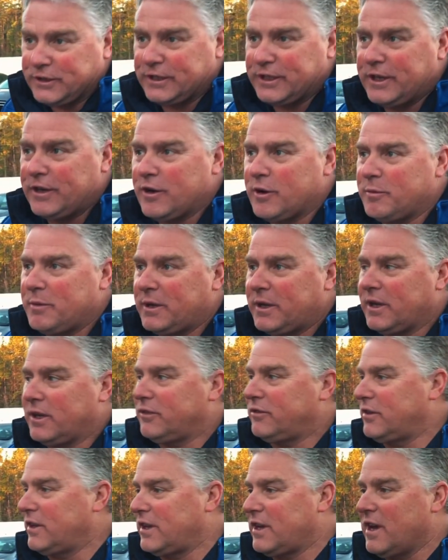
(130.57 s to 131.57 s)
and here,
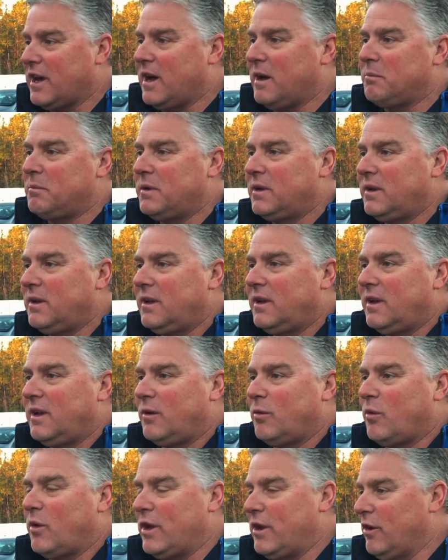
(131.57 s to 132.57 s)
because they come
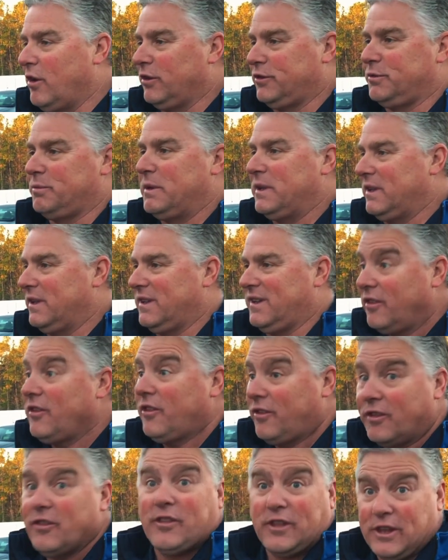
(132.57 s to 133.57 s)
and ultimately
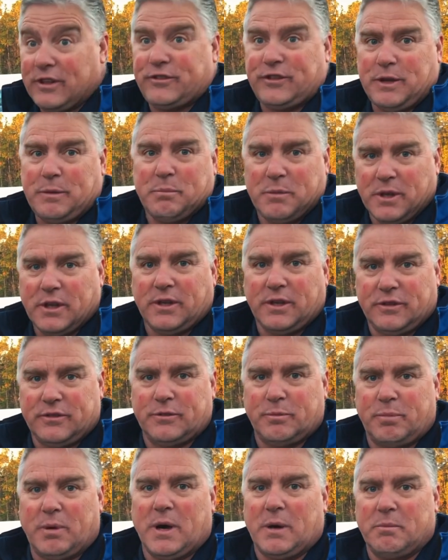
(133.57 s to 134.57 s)
they see millions
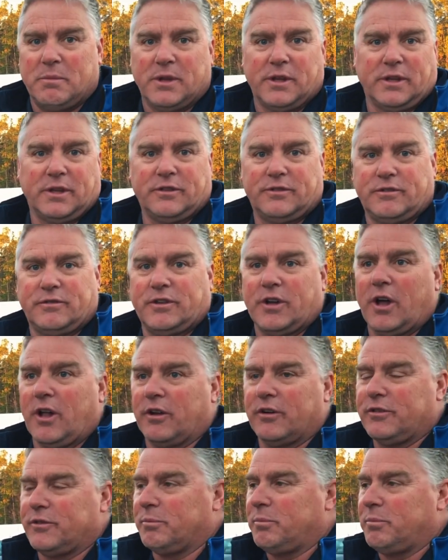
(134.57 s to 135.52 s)
upon millions of dollars of